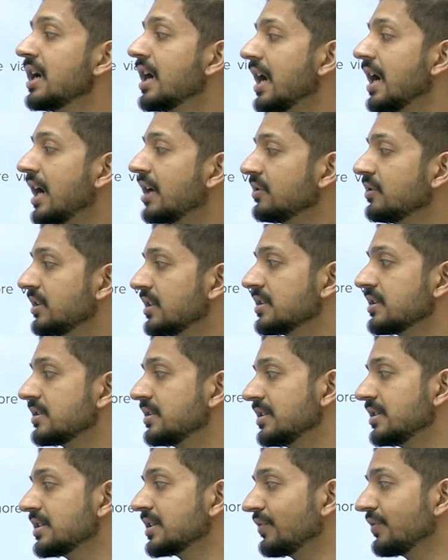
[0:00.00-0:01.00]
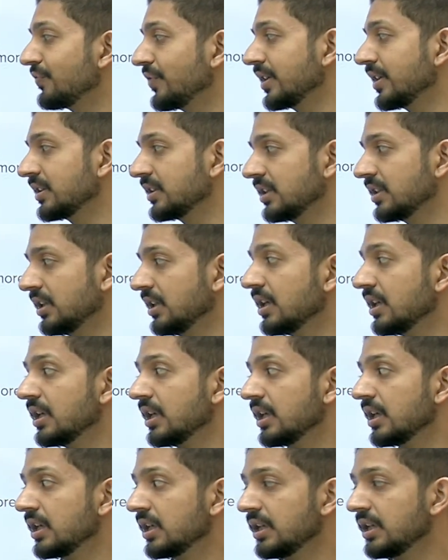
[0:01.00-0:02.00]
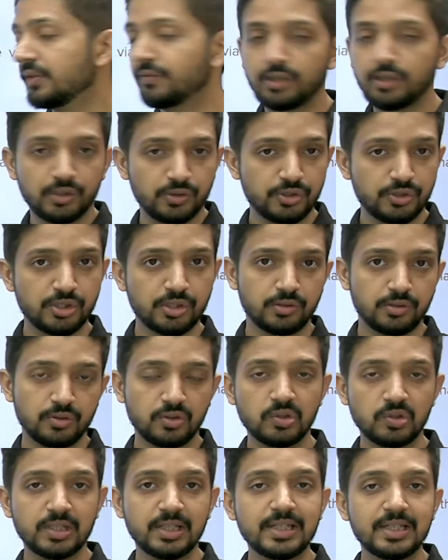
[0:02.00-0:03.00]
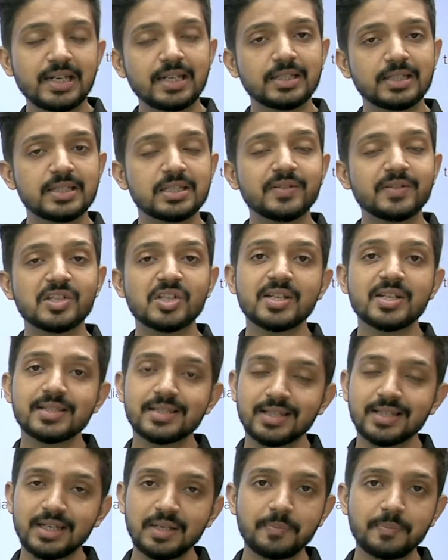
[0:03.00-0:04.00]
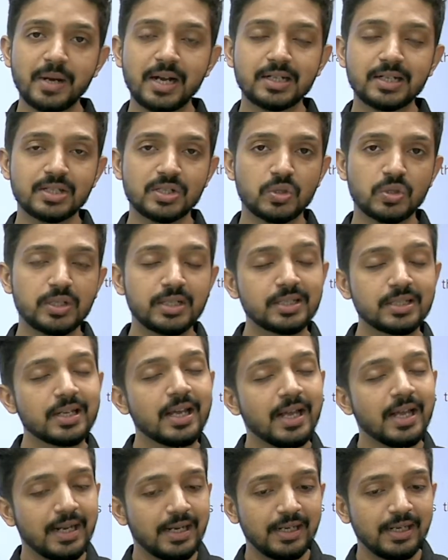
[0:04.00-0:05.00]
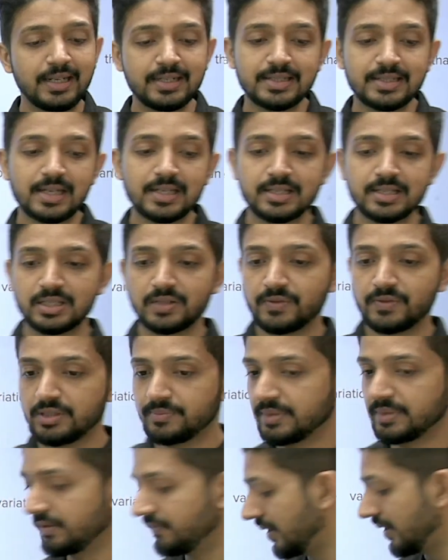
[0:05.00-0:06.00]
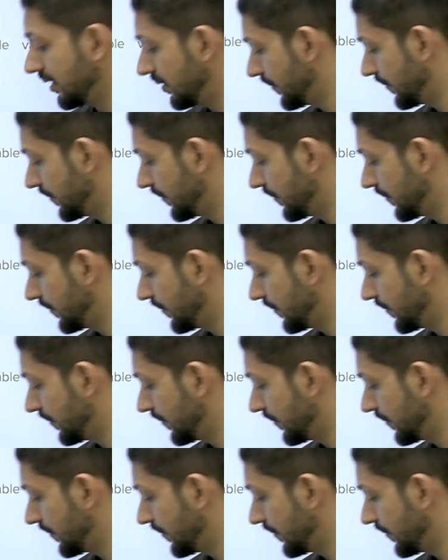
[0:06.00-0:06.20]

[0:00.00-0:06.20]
how does this affect the evolution. Okay, this question has 3 parts to it. Let's answer one by one.